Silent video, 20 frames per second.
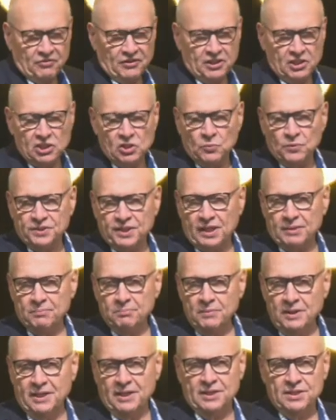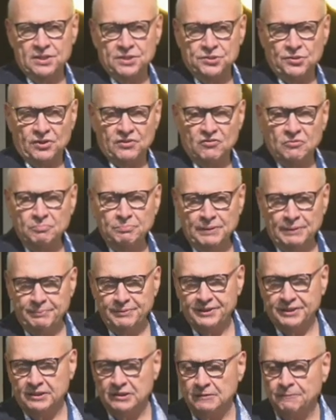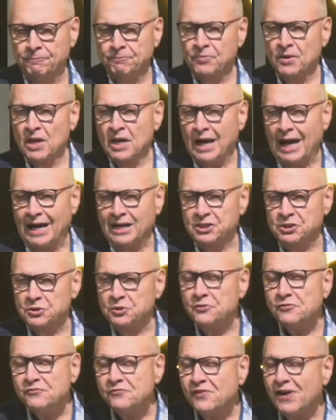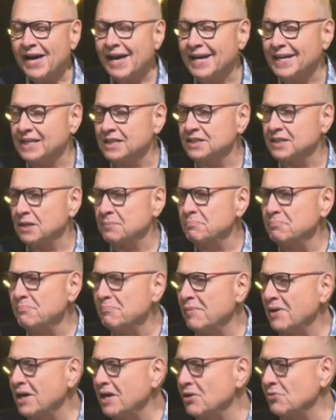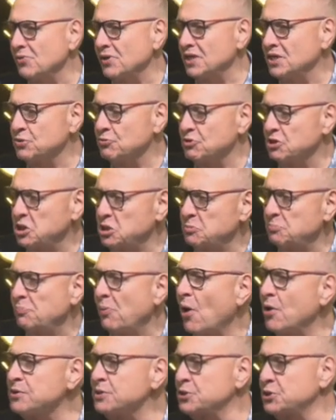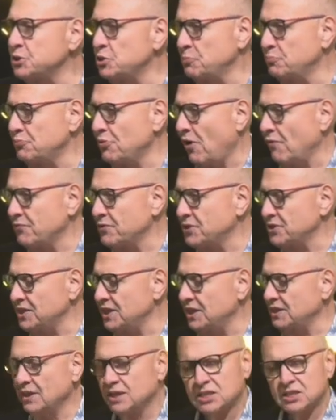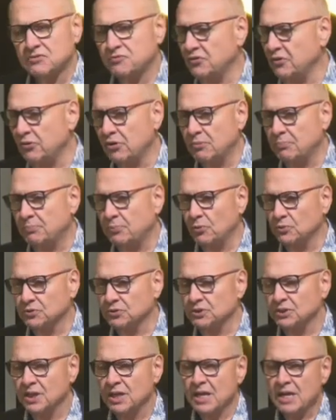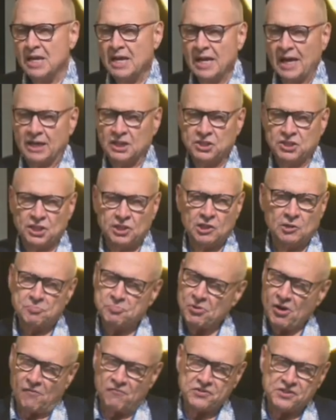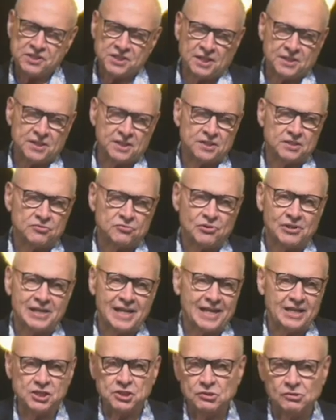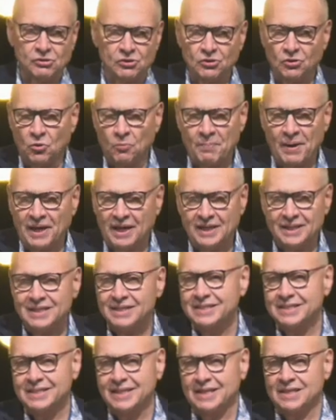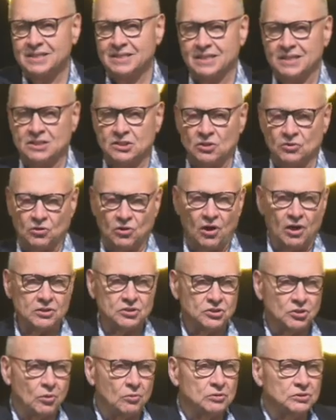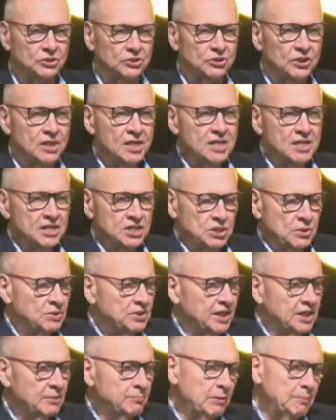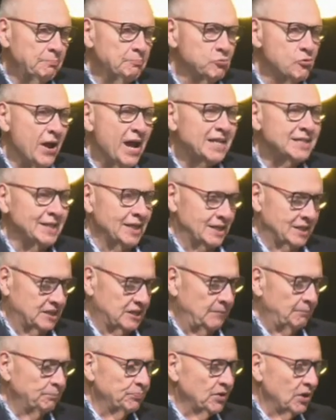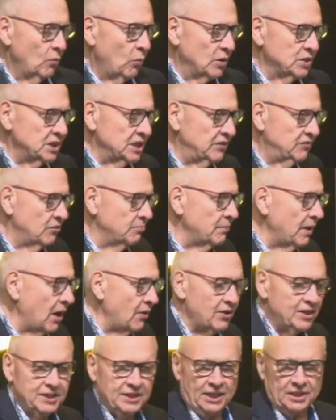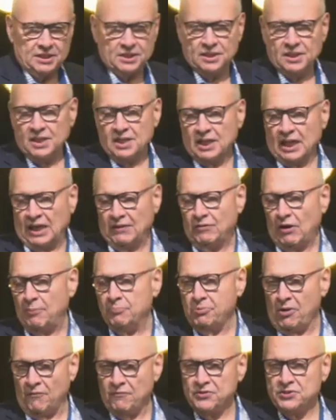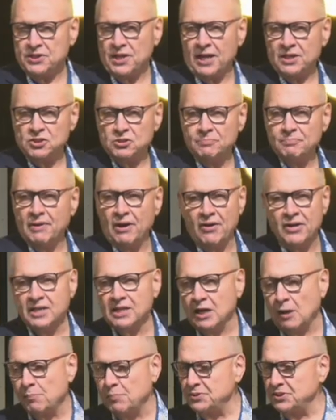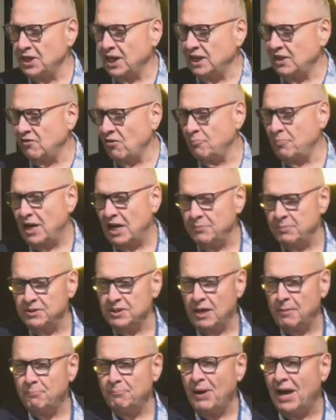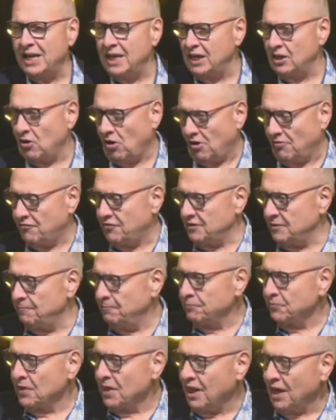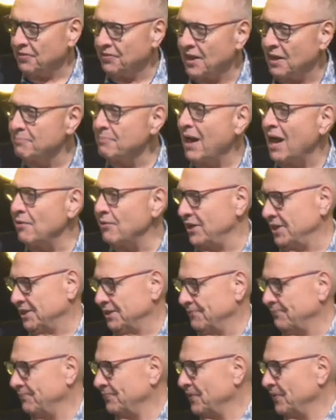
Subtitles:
I don't know what that means. It's not even biblical. I do find that Mary's response to prophecy, and this is very important, and she got a prophecy that didn't relate to her or make any sense. God told her she was going to be pregnant, wasn't even married yet. If I prophesy to married couples they're going to have a baby, they panic often, and they married.